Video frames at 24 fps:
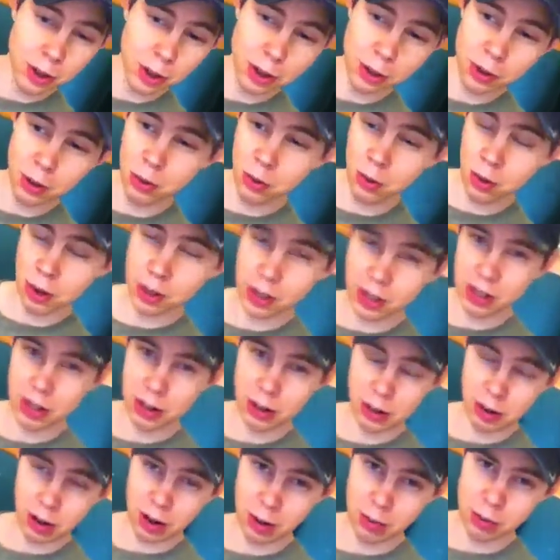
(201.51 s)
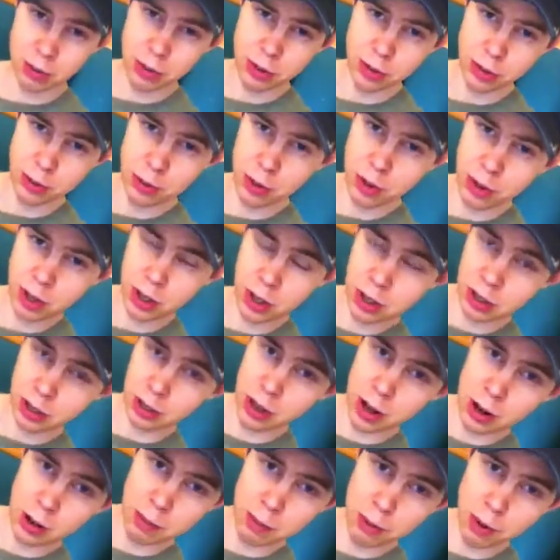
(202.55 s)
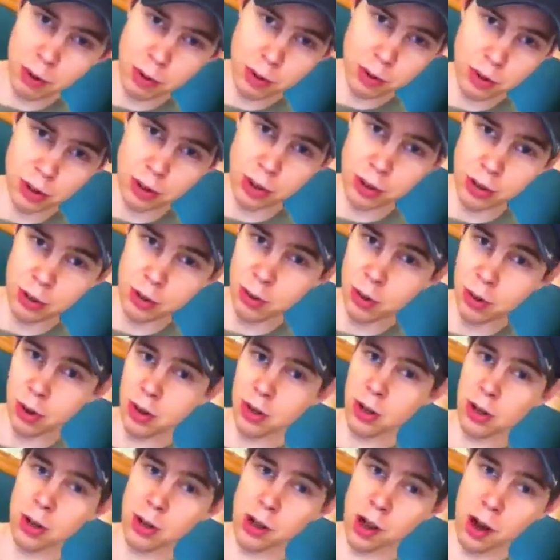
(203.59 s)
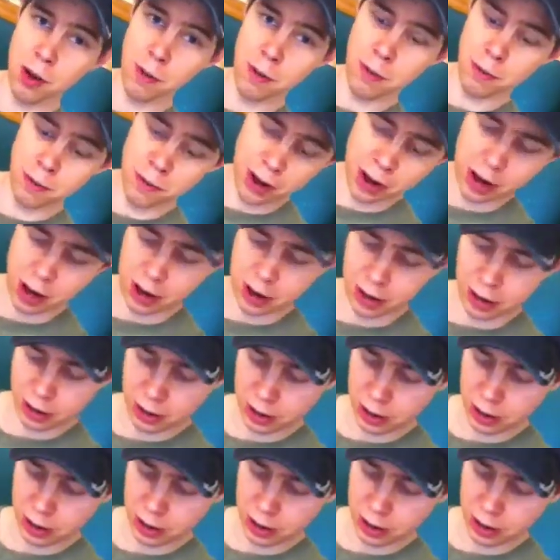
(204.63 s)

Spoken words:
don't want to eat carbs, you want to eat a lot of protein, you want to eat a lot of fat?